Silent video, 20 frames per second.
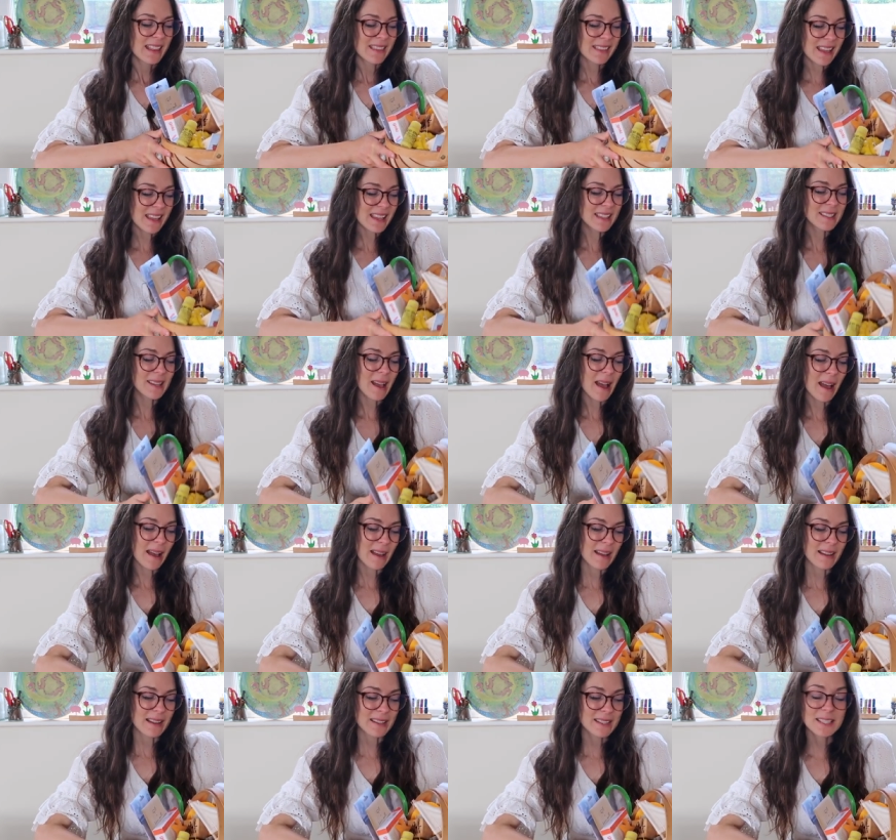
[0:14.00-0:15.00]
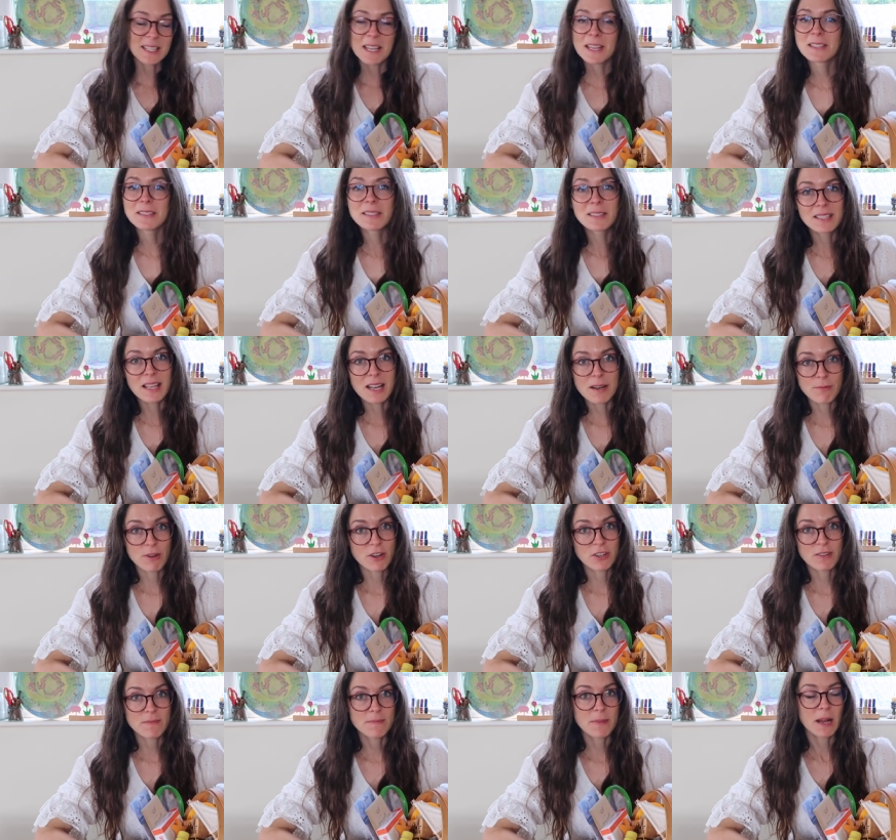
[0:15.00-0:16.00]
These are seasonal
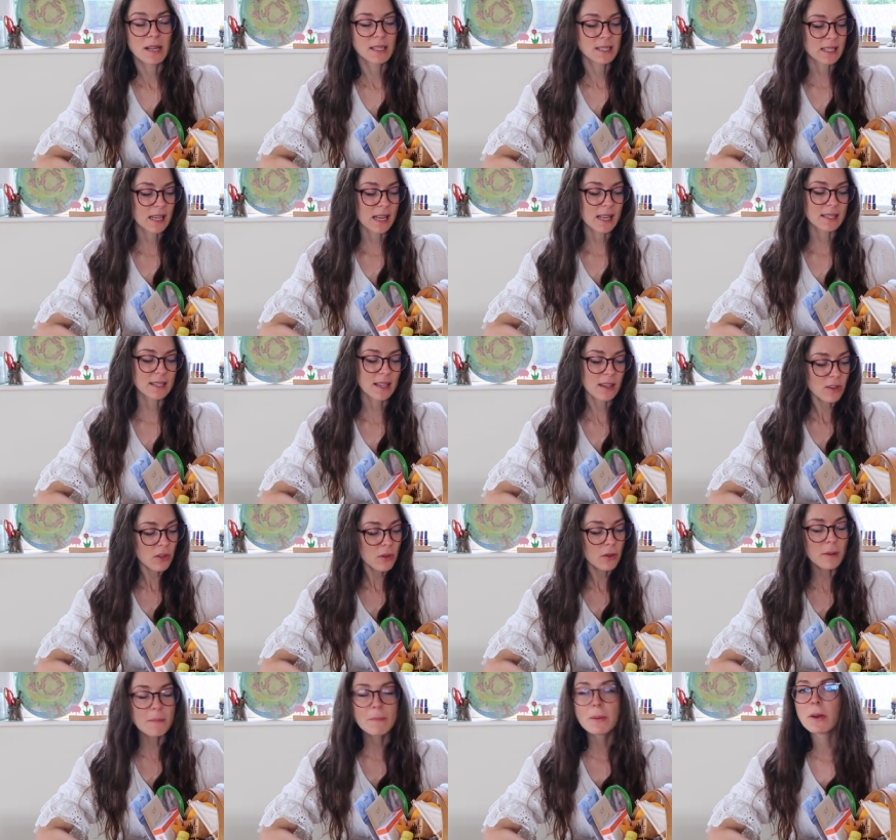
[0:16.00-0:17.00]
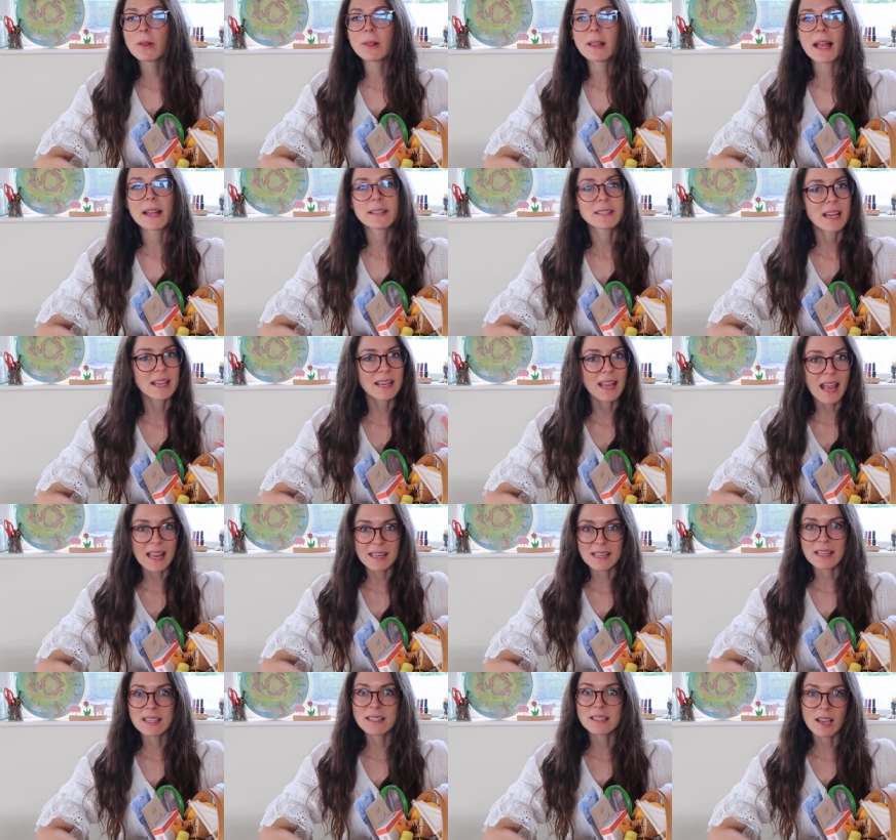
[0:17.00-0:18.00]
celebration baskets that you can pull out at
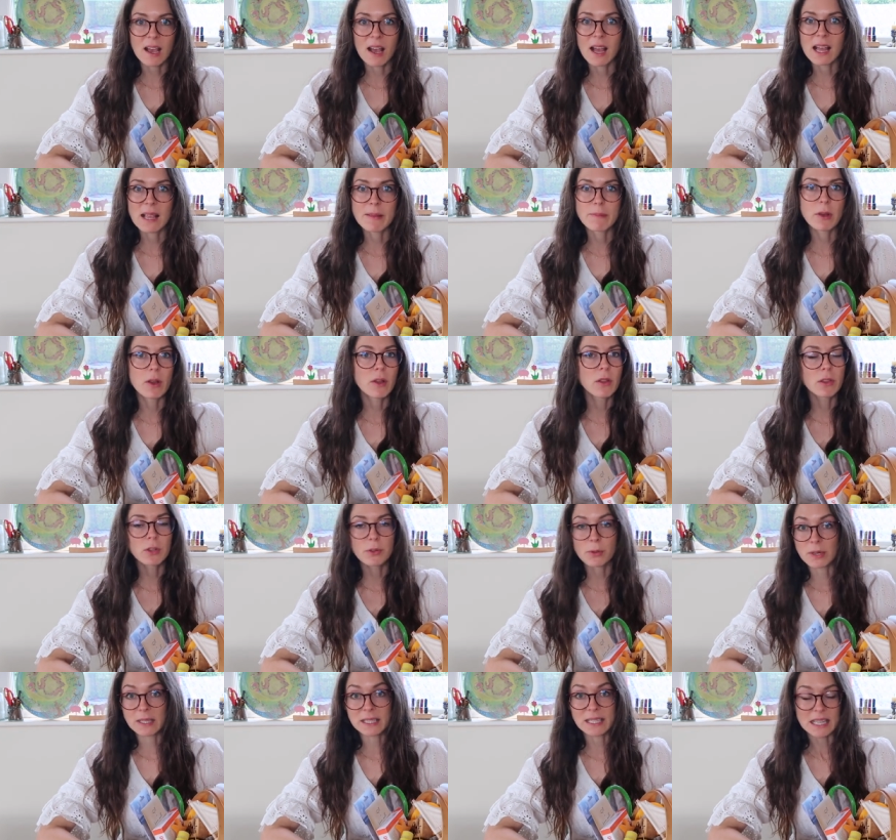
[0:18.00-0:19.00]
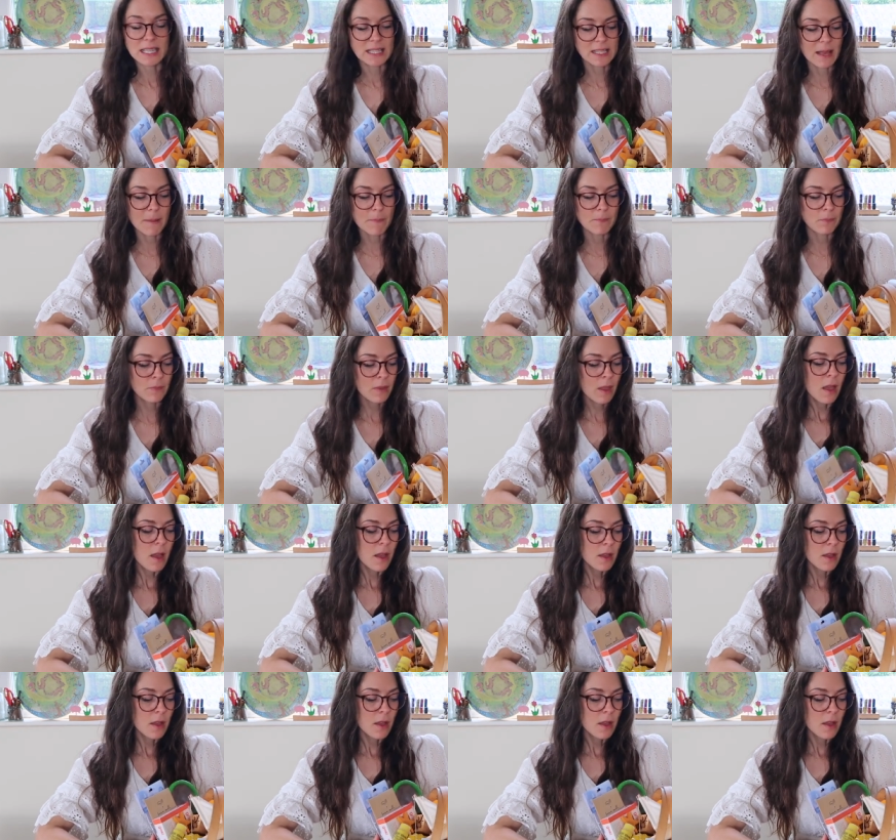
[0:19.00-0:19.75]
any time through a season.